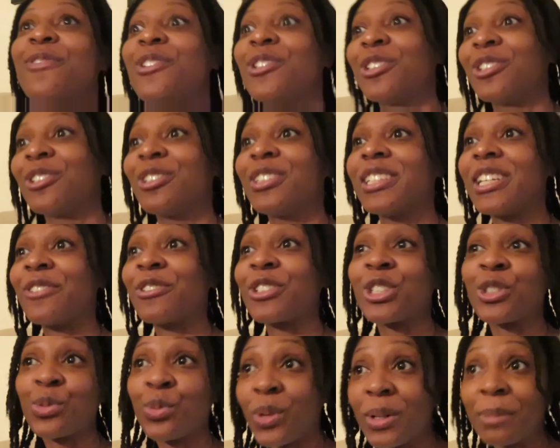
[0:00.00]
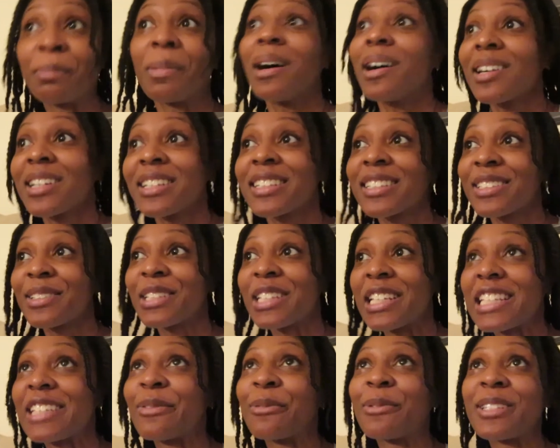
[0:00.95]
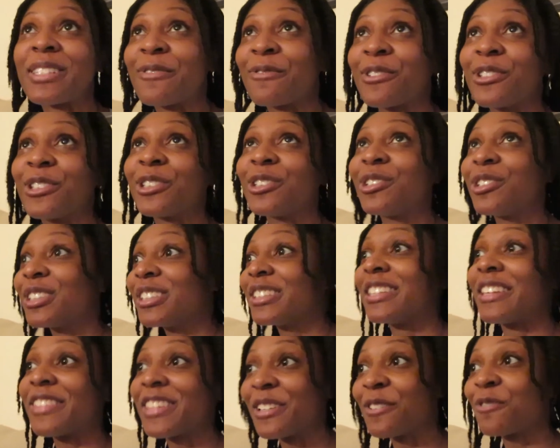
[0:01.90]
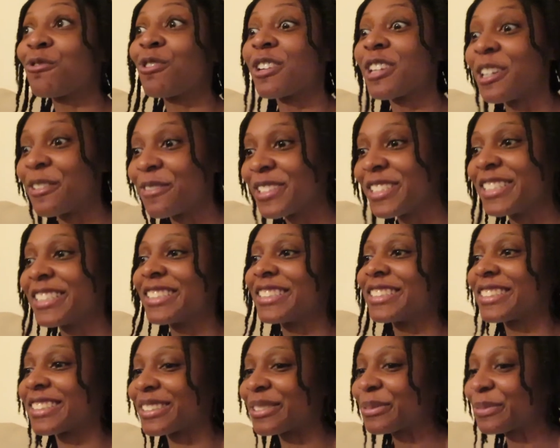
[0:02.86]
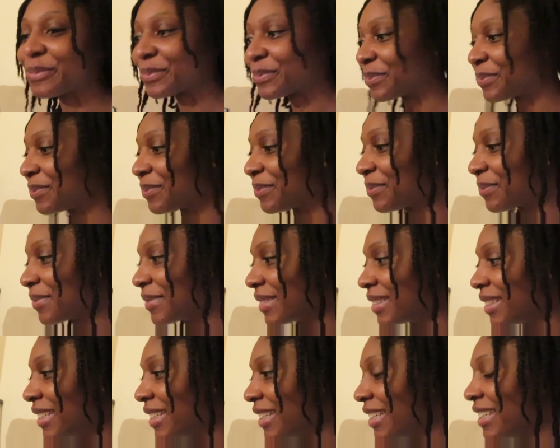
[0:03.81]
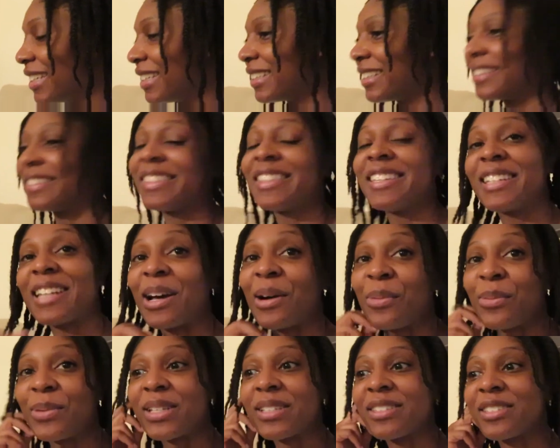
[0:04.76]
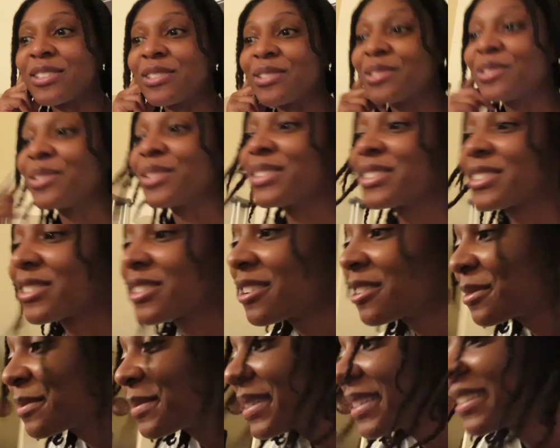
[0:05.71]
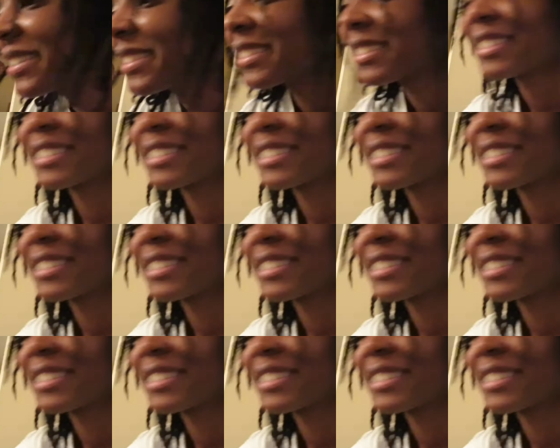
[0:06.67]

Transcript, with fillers: full. It was just one box. It wasn't full, nothing in front of it. So yeah. then I went to Starbucks